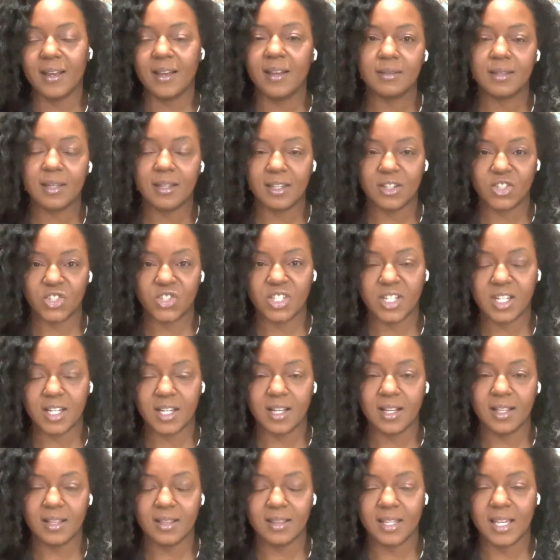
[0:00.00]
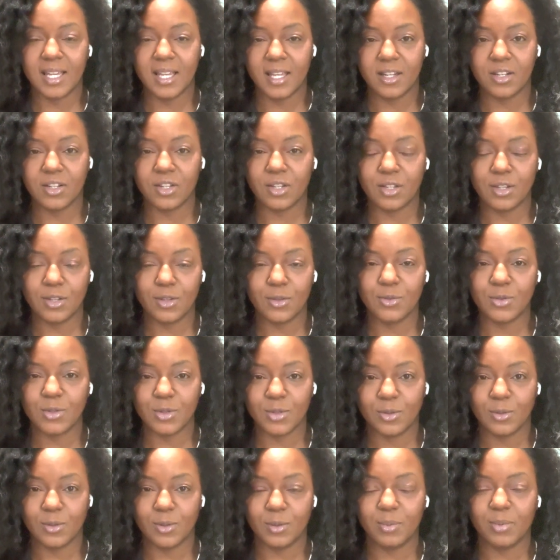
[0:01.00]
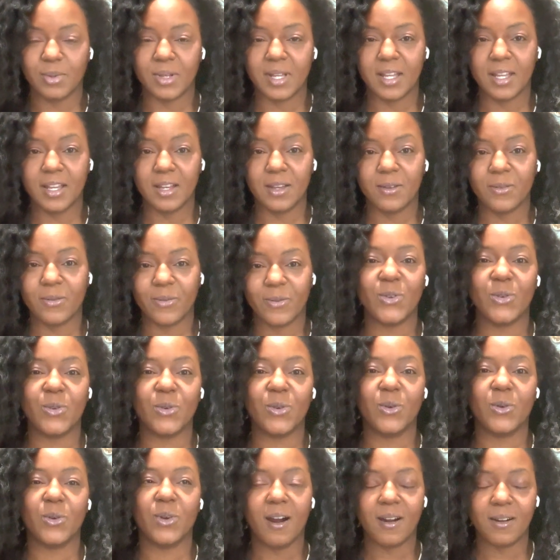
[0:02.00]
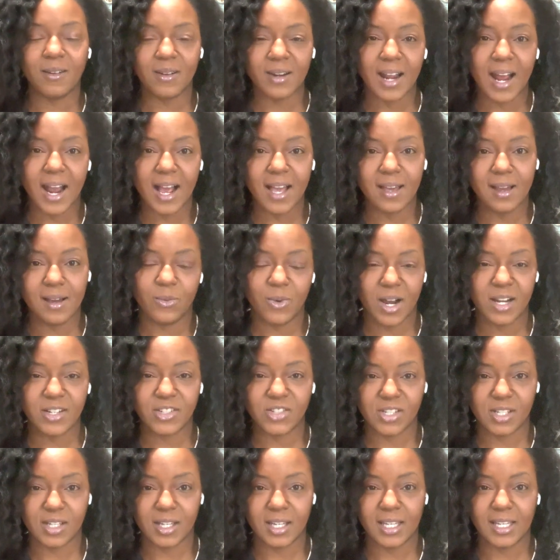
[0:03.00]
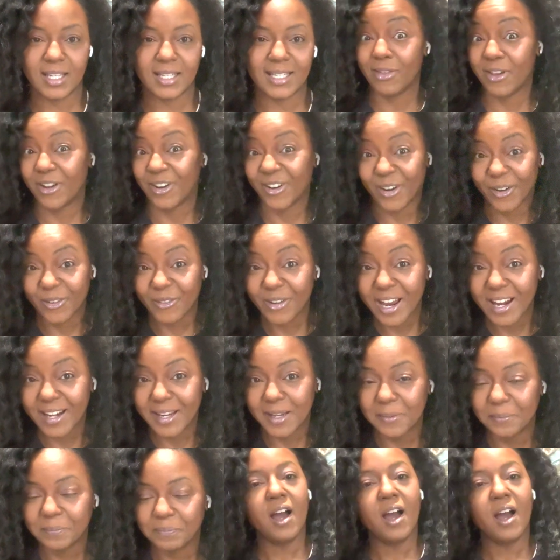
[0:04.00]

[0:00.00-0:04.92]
the Yashika Land YouTube if you are not watching it there already.